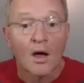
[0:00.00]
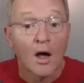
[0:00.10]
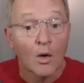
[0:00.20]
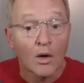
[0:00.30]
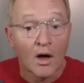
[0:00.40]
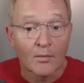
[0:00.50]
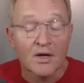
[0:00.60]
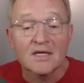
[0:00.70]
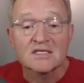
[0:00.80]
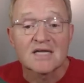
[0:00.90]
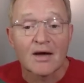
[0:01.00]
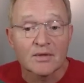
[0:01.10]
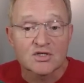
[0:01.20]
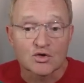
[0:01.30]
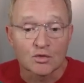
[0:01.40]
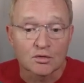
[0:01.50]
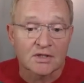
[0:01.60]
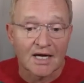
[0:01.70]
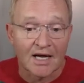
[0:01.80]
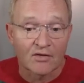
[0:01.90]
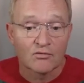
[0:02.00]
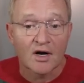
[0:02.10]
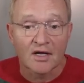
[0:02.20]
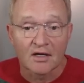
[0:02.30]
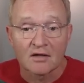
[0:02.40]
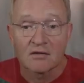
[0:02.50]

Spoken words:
Ollama is now installed and running.